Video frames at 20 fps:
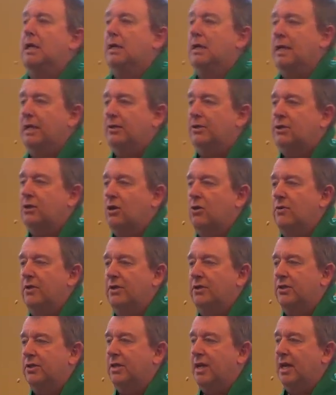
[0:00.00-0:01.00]
Let's go
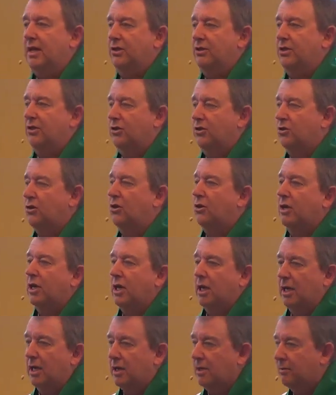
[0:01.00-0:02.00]
instead to
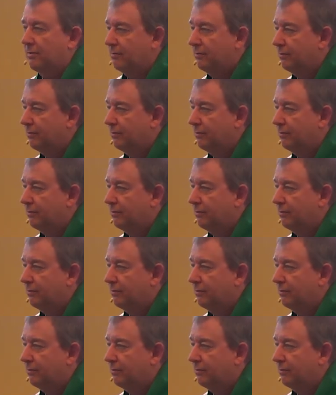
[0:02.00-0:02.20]
Turkey.